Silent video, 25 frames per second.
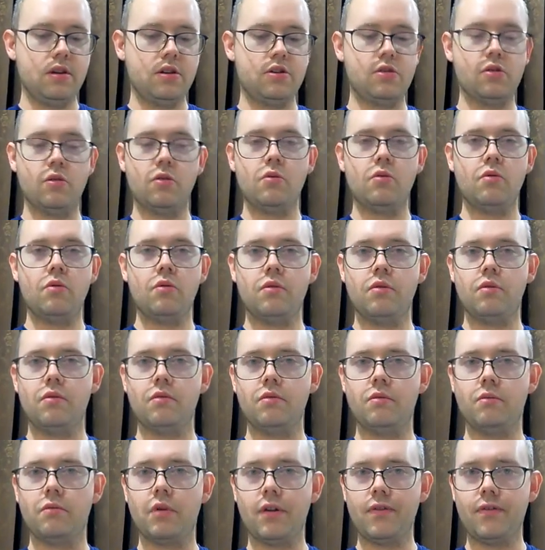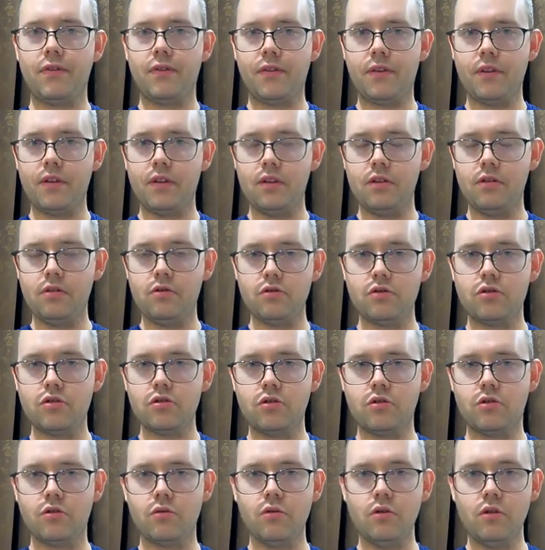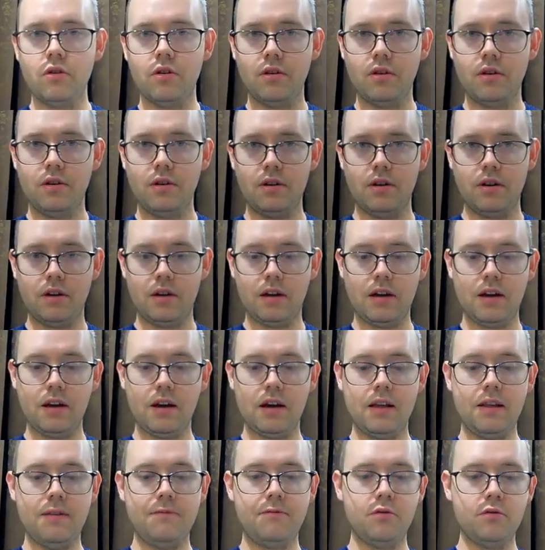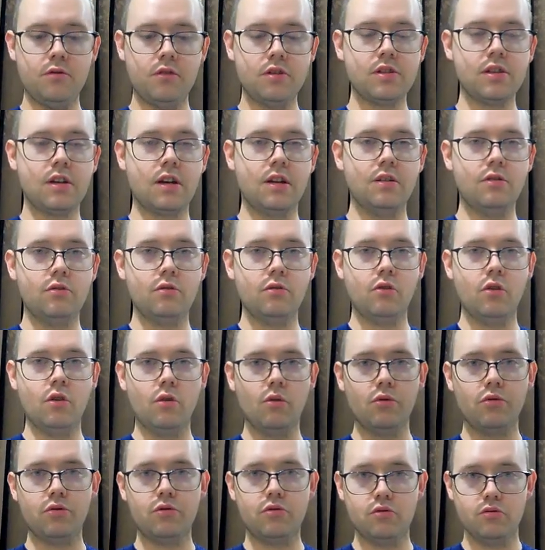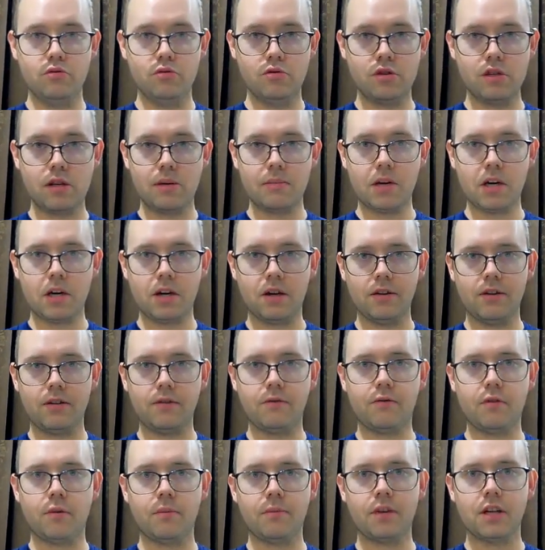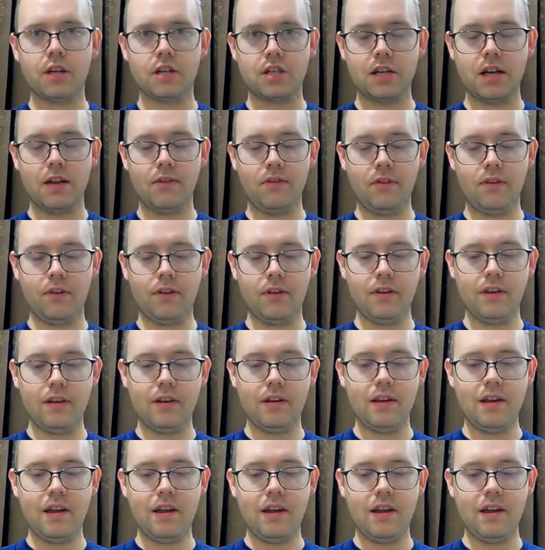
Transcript: So what you should do if you decide to go to Samarkand from Tashkent,